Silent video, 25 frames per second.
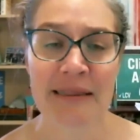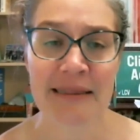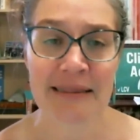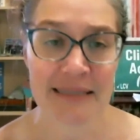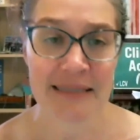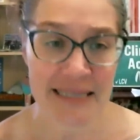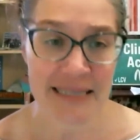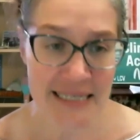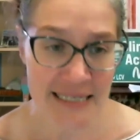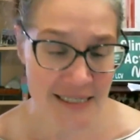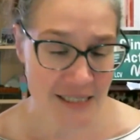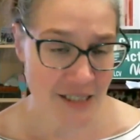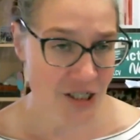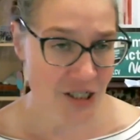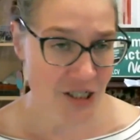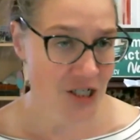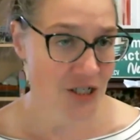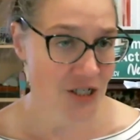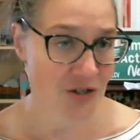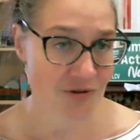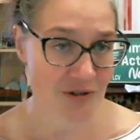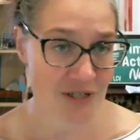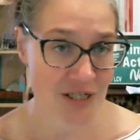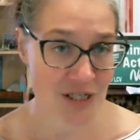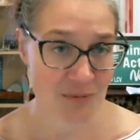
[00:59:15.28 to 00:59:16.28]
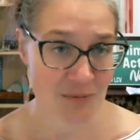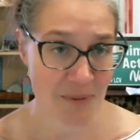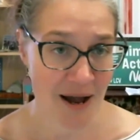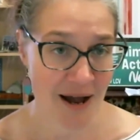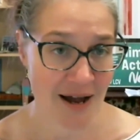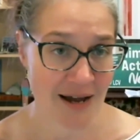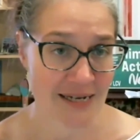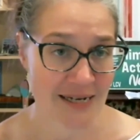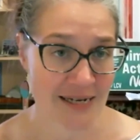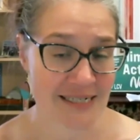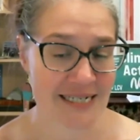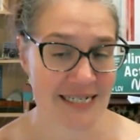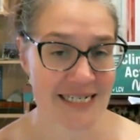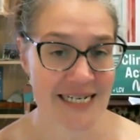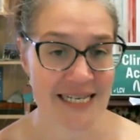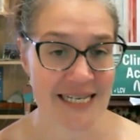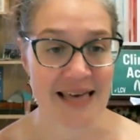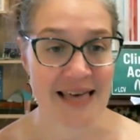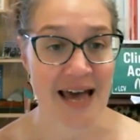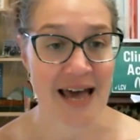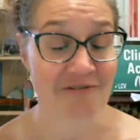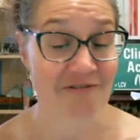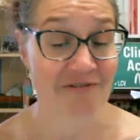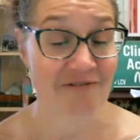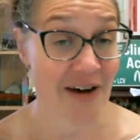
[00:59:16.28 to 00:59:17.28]
please just respond to
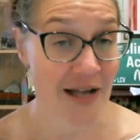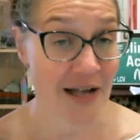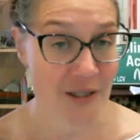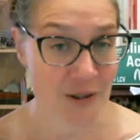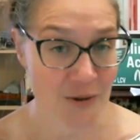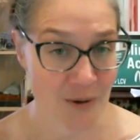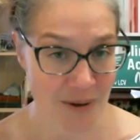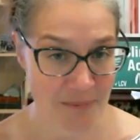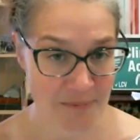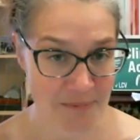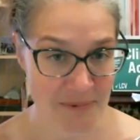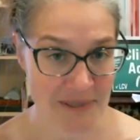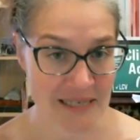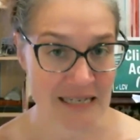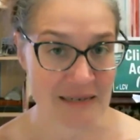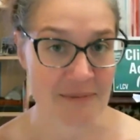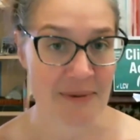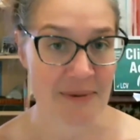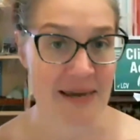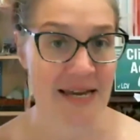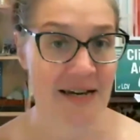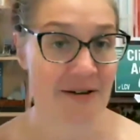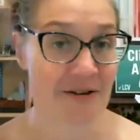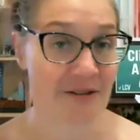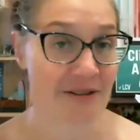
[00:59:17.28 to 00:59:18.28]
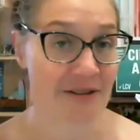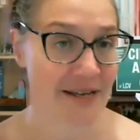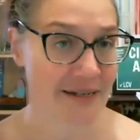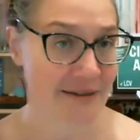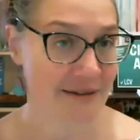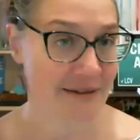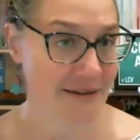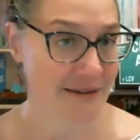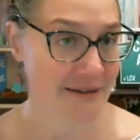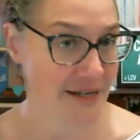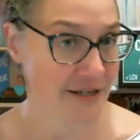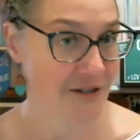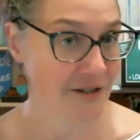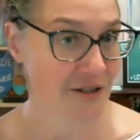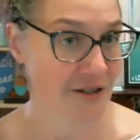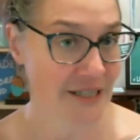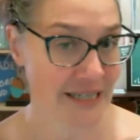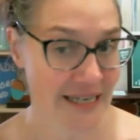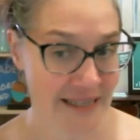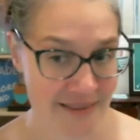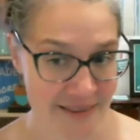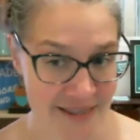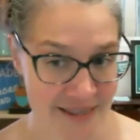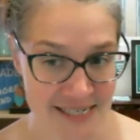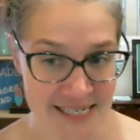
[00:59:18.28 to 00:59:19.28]
that follow-up email that you'll
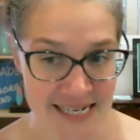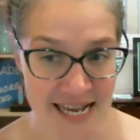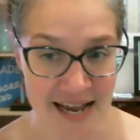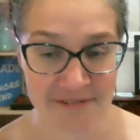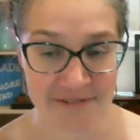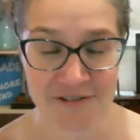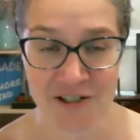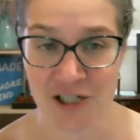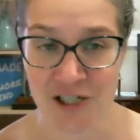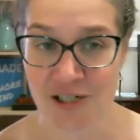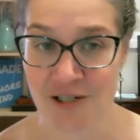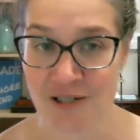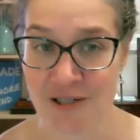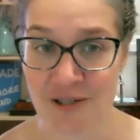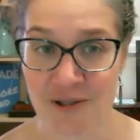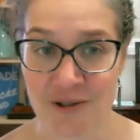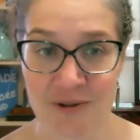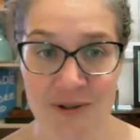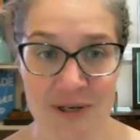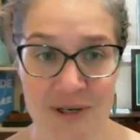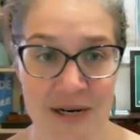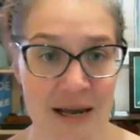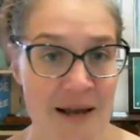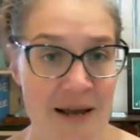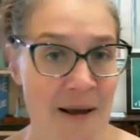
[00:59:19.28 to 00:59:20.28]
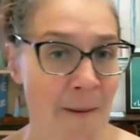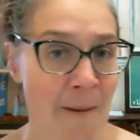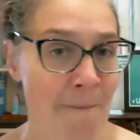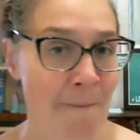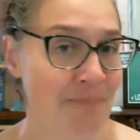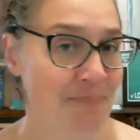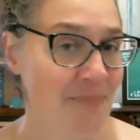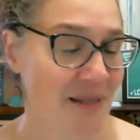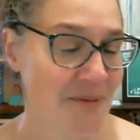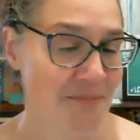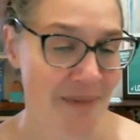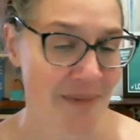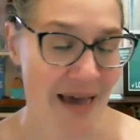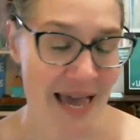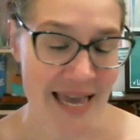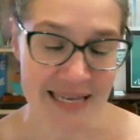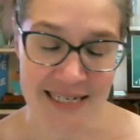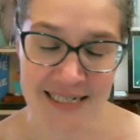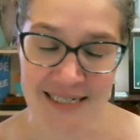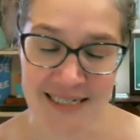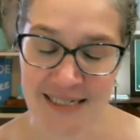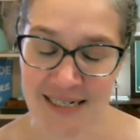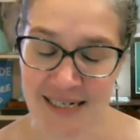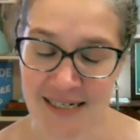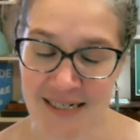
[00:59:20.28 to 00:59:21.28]
get this afternoon.
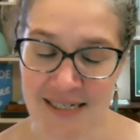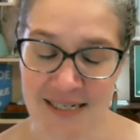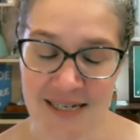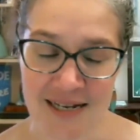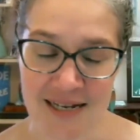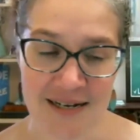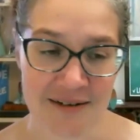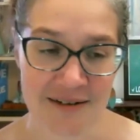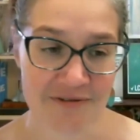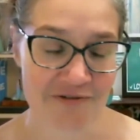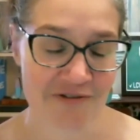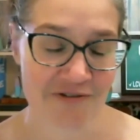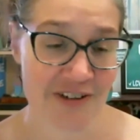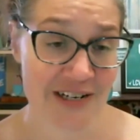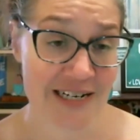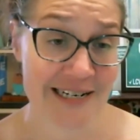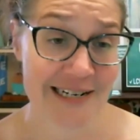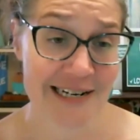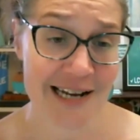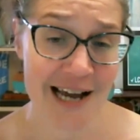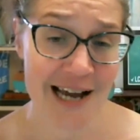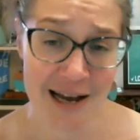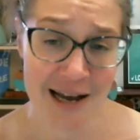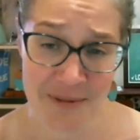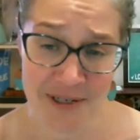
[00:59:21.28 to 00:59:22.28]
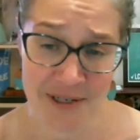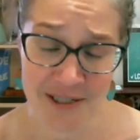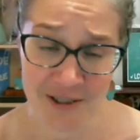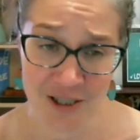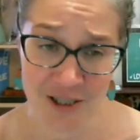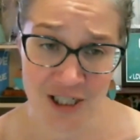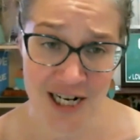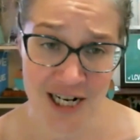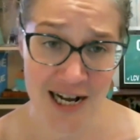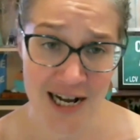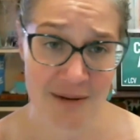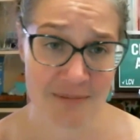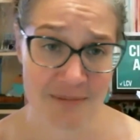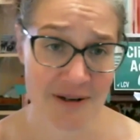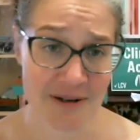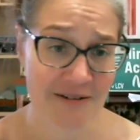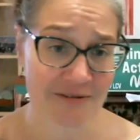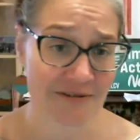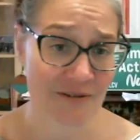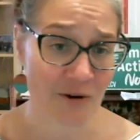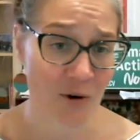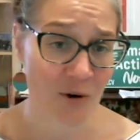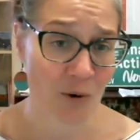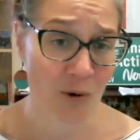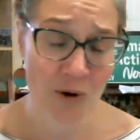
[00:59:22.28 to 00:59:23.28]
Maggie does a phenomenal job
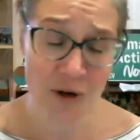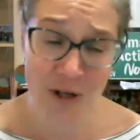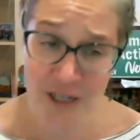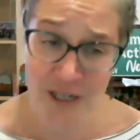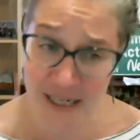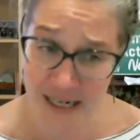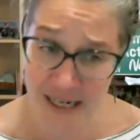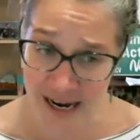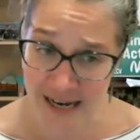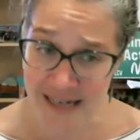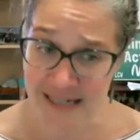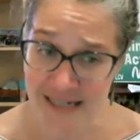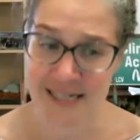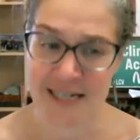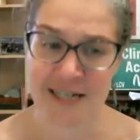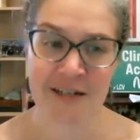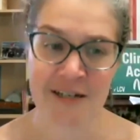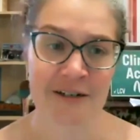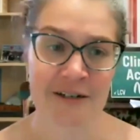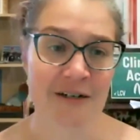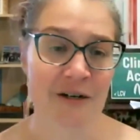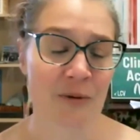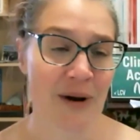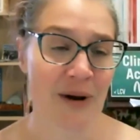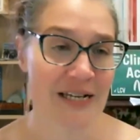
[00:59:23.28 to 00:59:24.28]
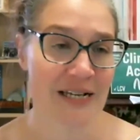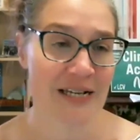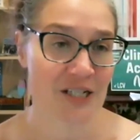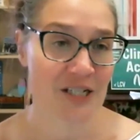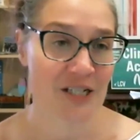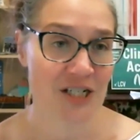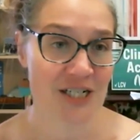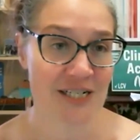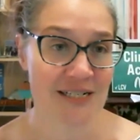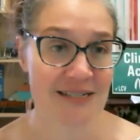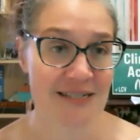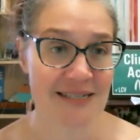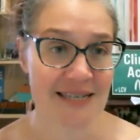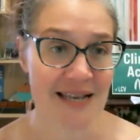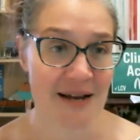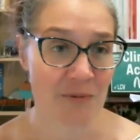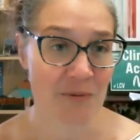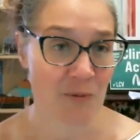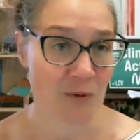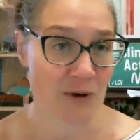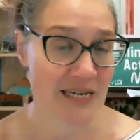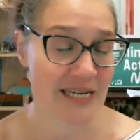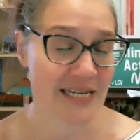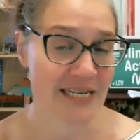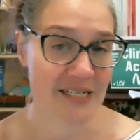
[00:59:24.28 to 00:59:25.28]
of organizing your questions, and
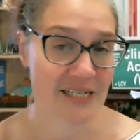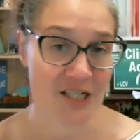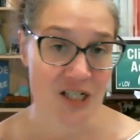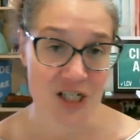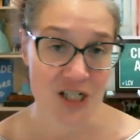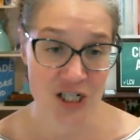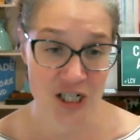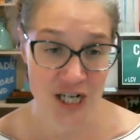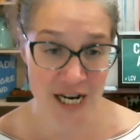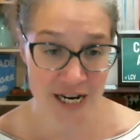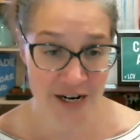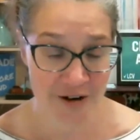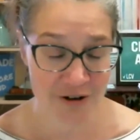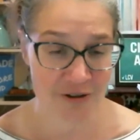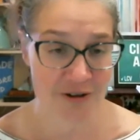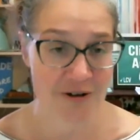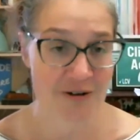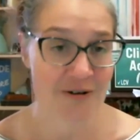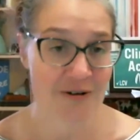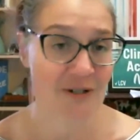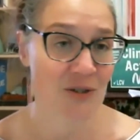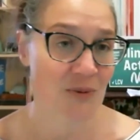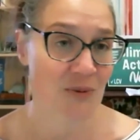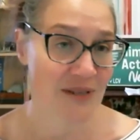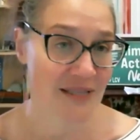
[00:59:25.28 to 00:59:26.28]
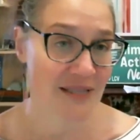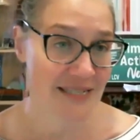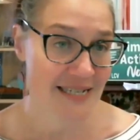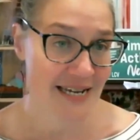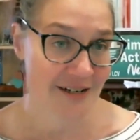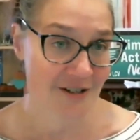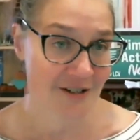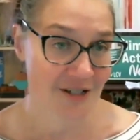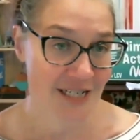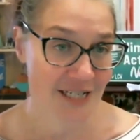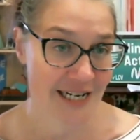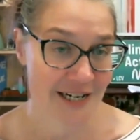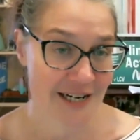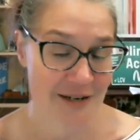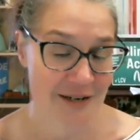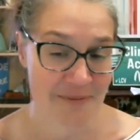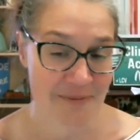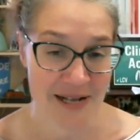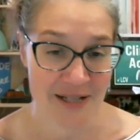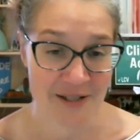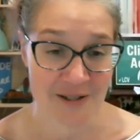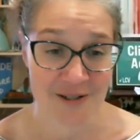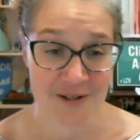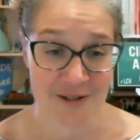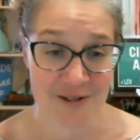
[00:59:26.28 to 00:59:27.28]
we can share those with Secretary
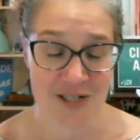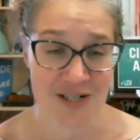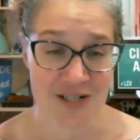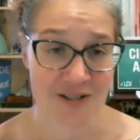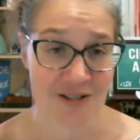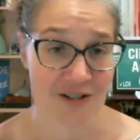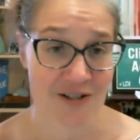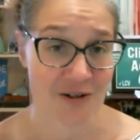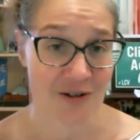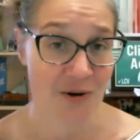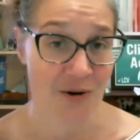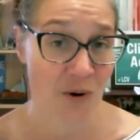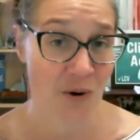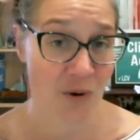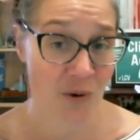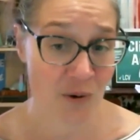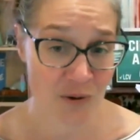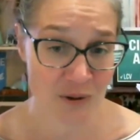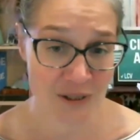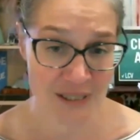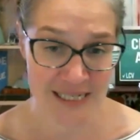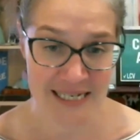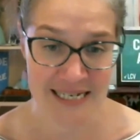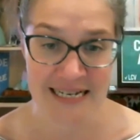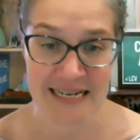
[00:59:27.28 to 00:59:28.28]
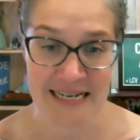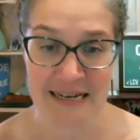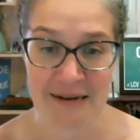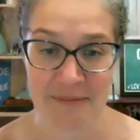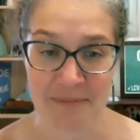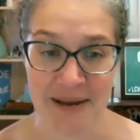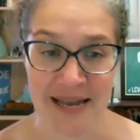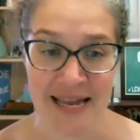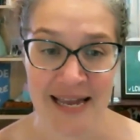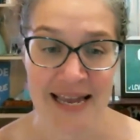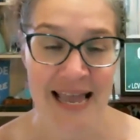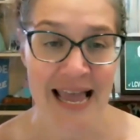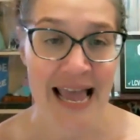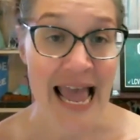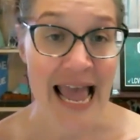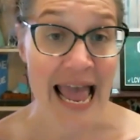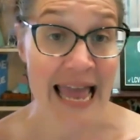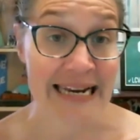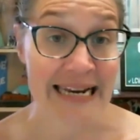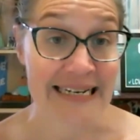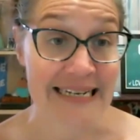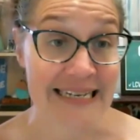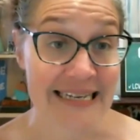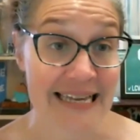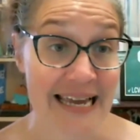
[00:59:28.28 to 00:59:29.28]
Bellows and her whole team
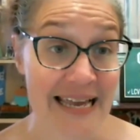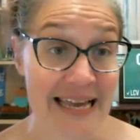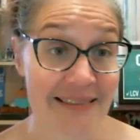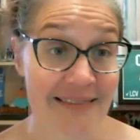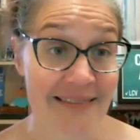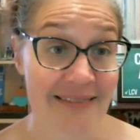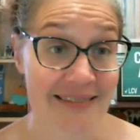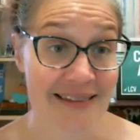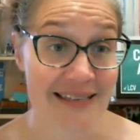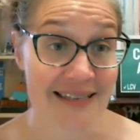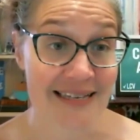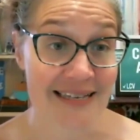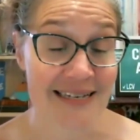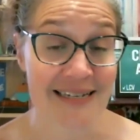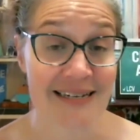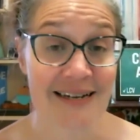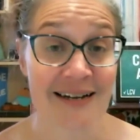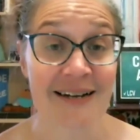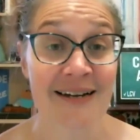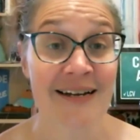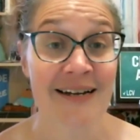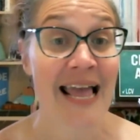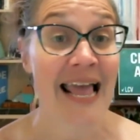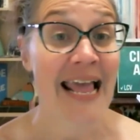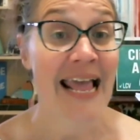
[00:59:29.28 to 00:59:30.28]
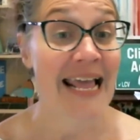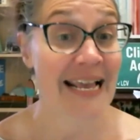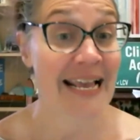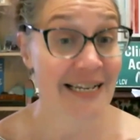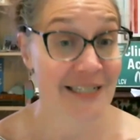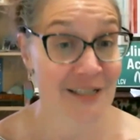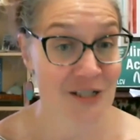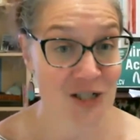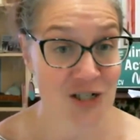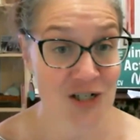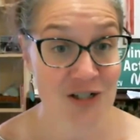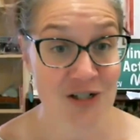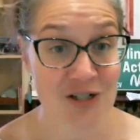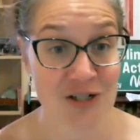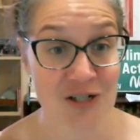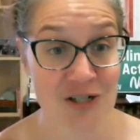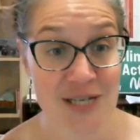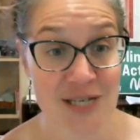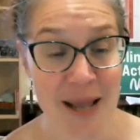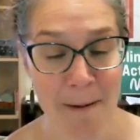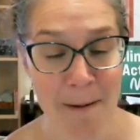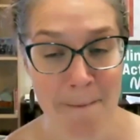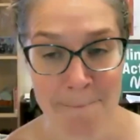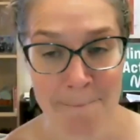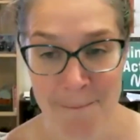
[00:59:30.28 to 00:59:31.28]
and get the
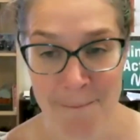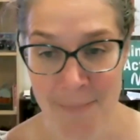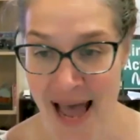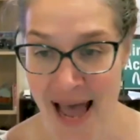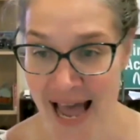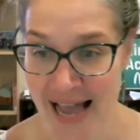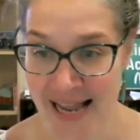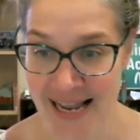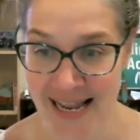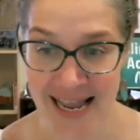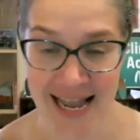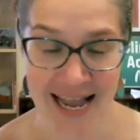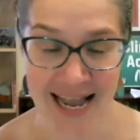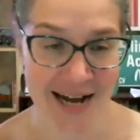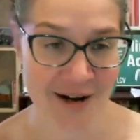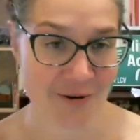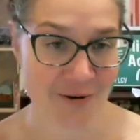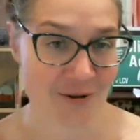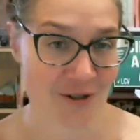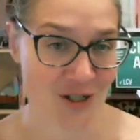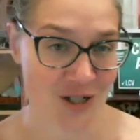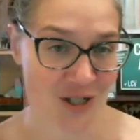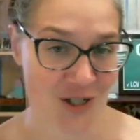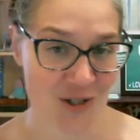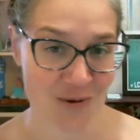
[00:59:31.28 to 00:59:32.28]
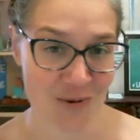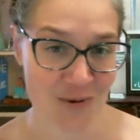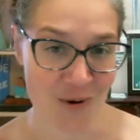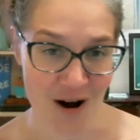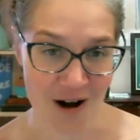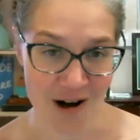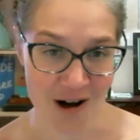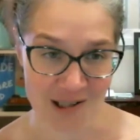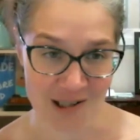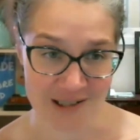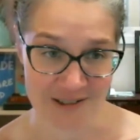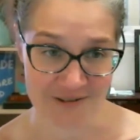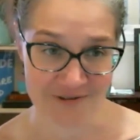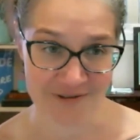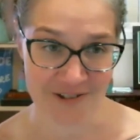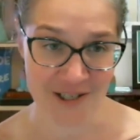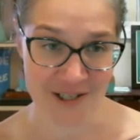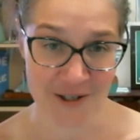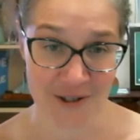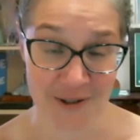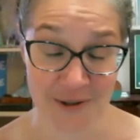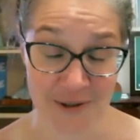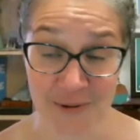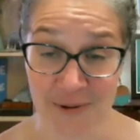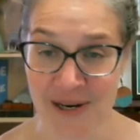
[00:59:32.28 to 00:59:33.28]
answers back out to all of
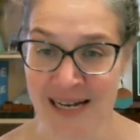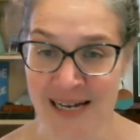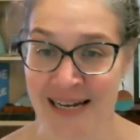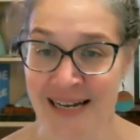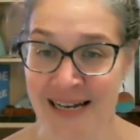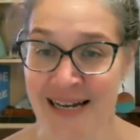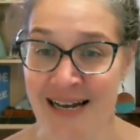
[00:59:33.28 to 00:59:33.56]
you.